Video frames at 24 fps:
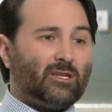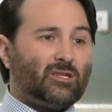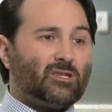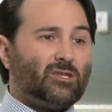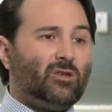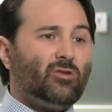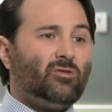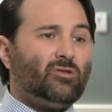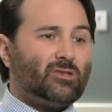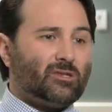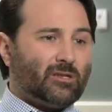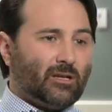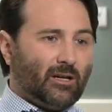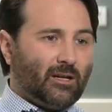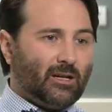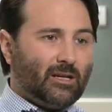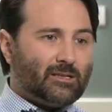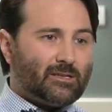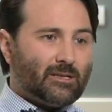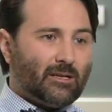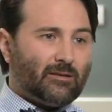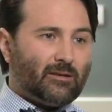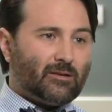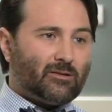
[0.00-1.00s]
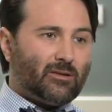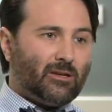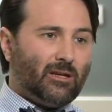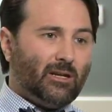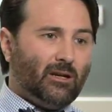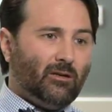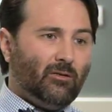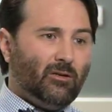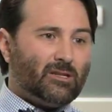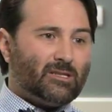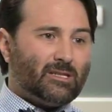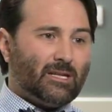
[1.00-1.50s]
this new study is that there's an
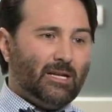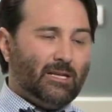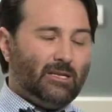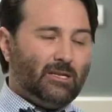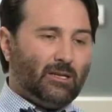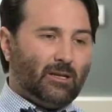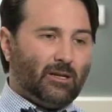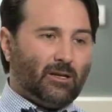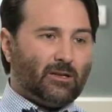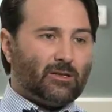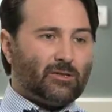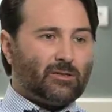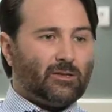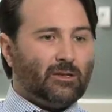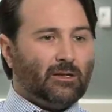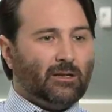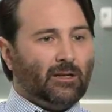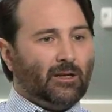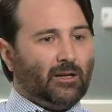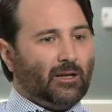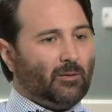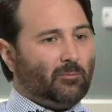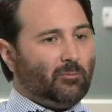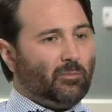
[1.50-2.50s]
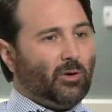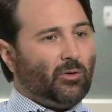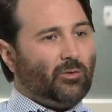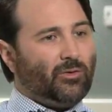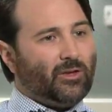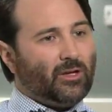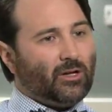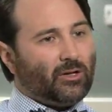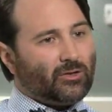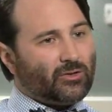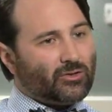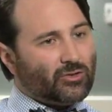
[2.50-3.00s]
increased incidence in
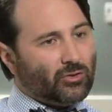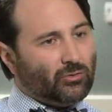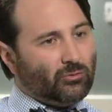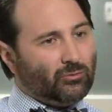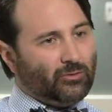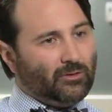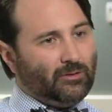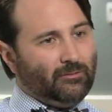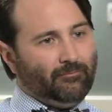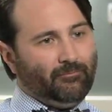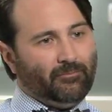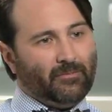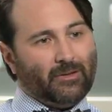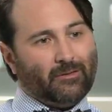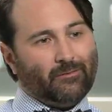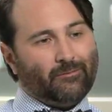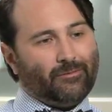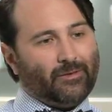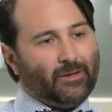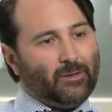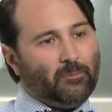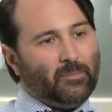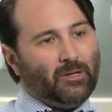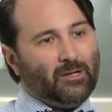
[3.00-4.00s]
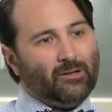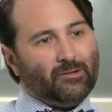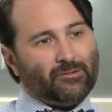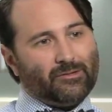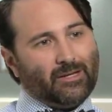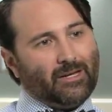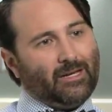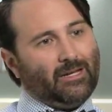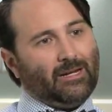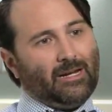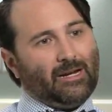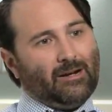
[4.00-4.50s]
both young children,
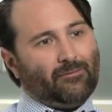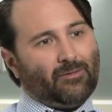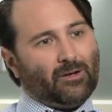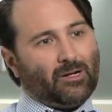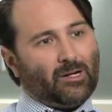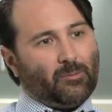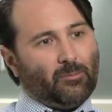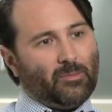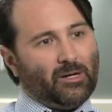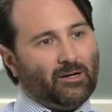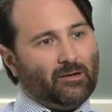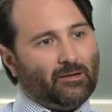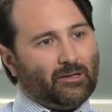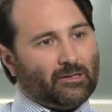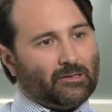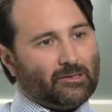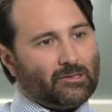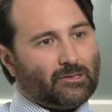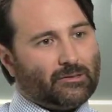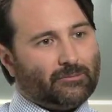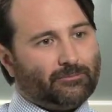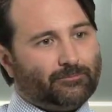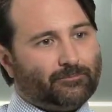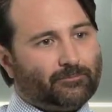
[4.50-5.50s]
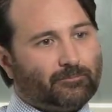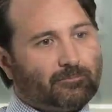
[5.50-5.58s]
females, and African Americans.